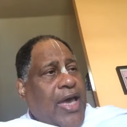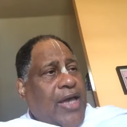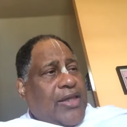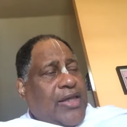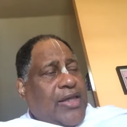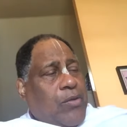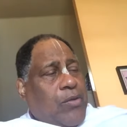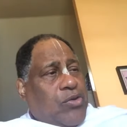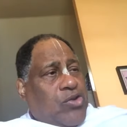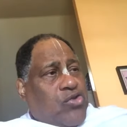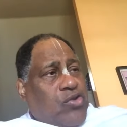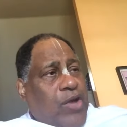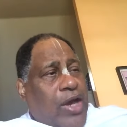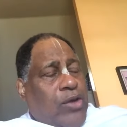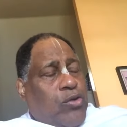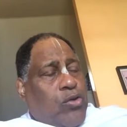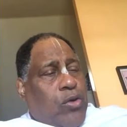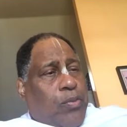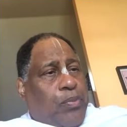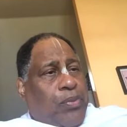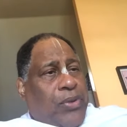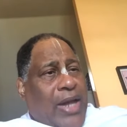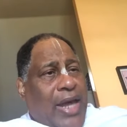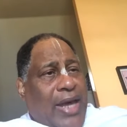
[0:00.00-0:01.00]
and they would try
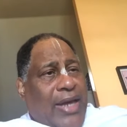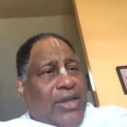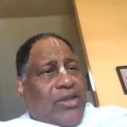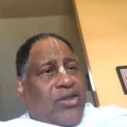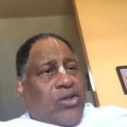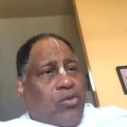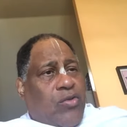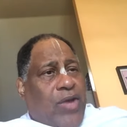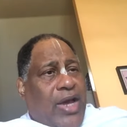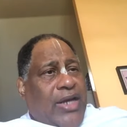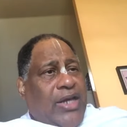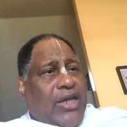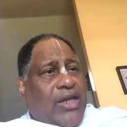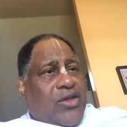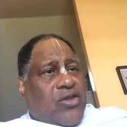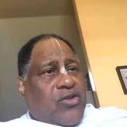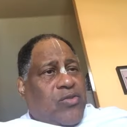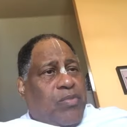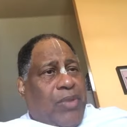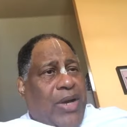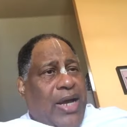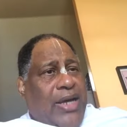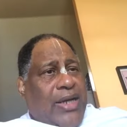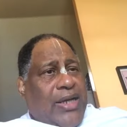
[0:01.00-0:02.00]
to apply it to
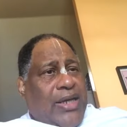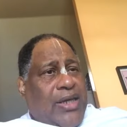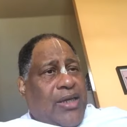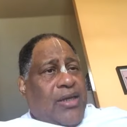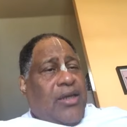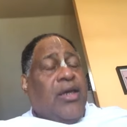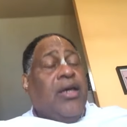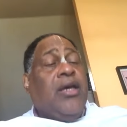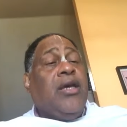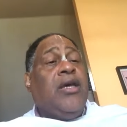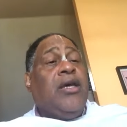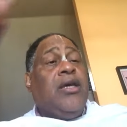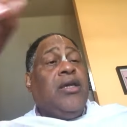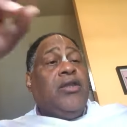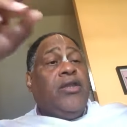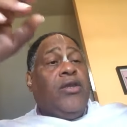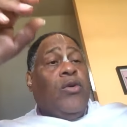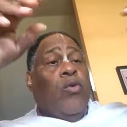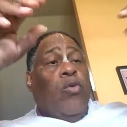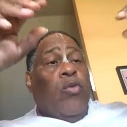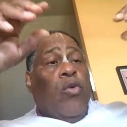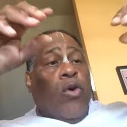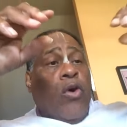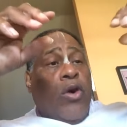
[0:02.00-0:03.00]
Radhika's body.
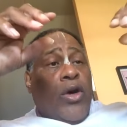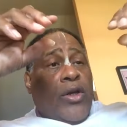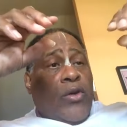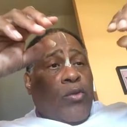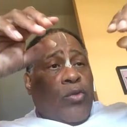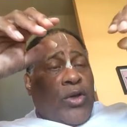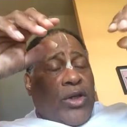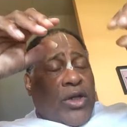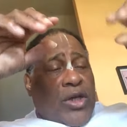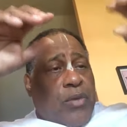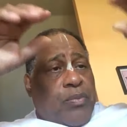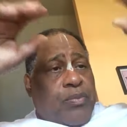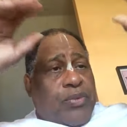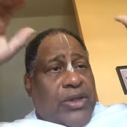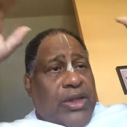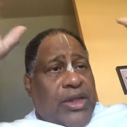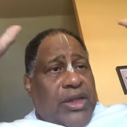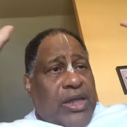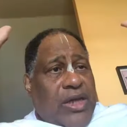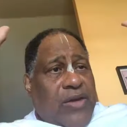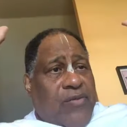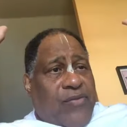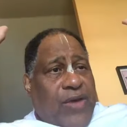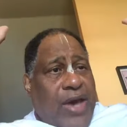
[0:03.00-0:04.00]
The water would
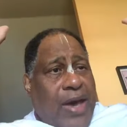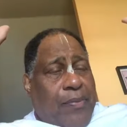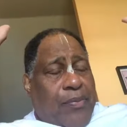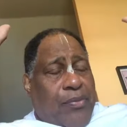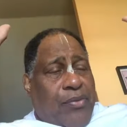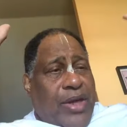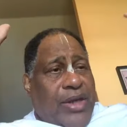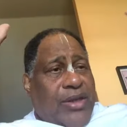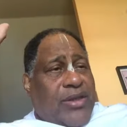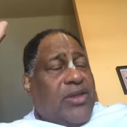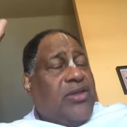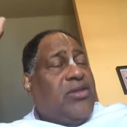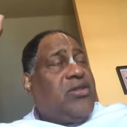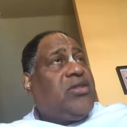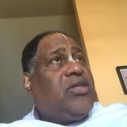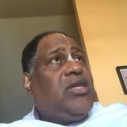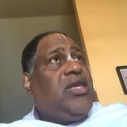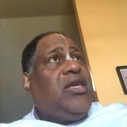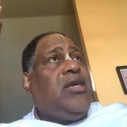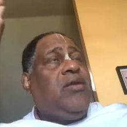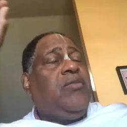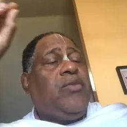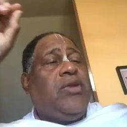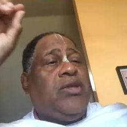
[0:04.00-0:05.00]
completely evaporate the
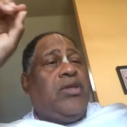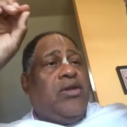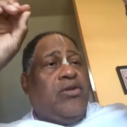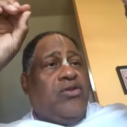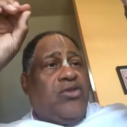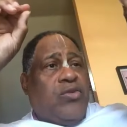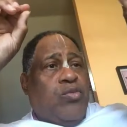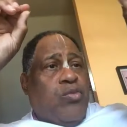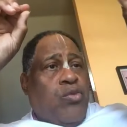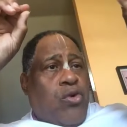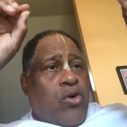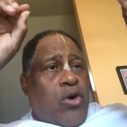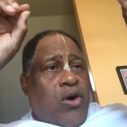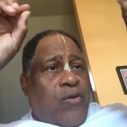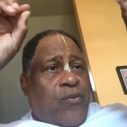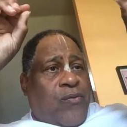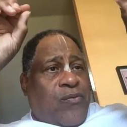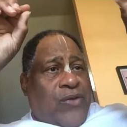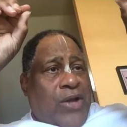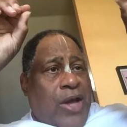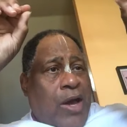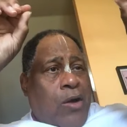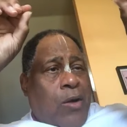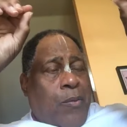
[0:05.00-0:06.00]
steam, and the small
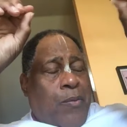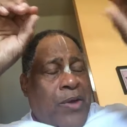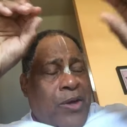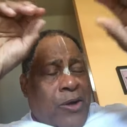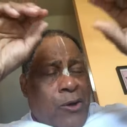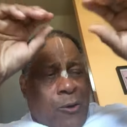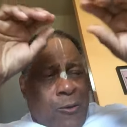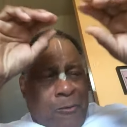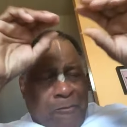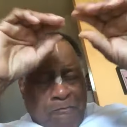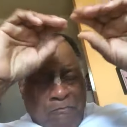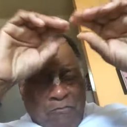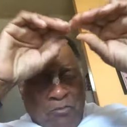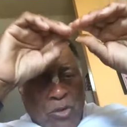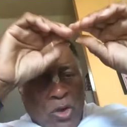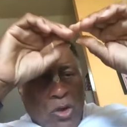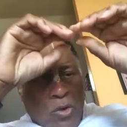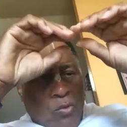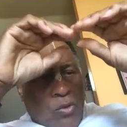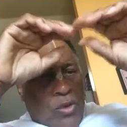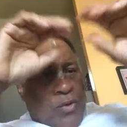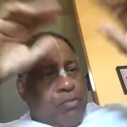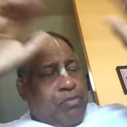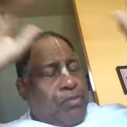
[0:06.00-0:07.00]
flower petal
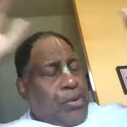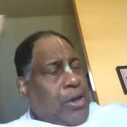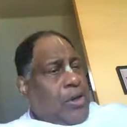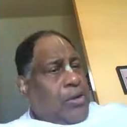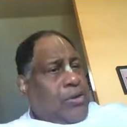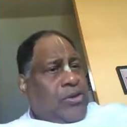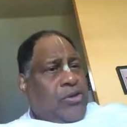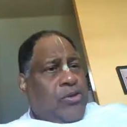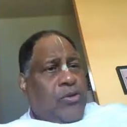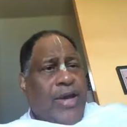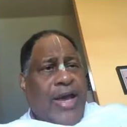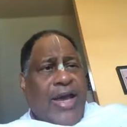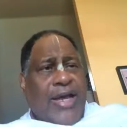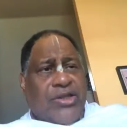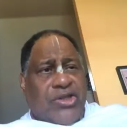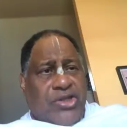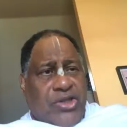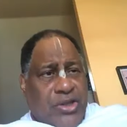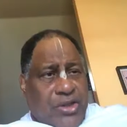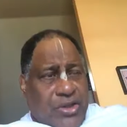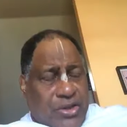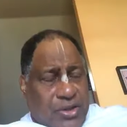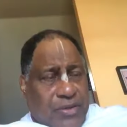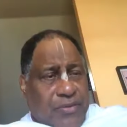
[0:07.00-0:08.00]
would burn to
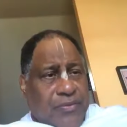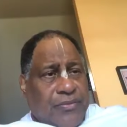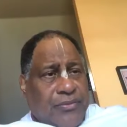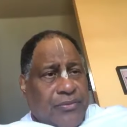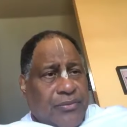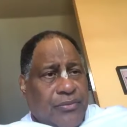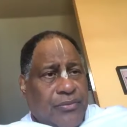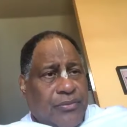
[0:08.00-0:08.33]
ashes.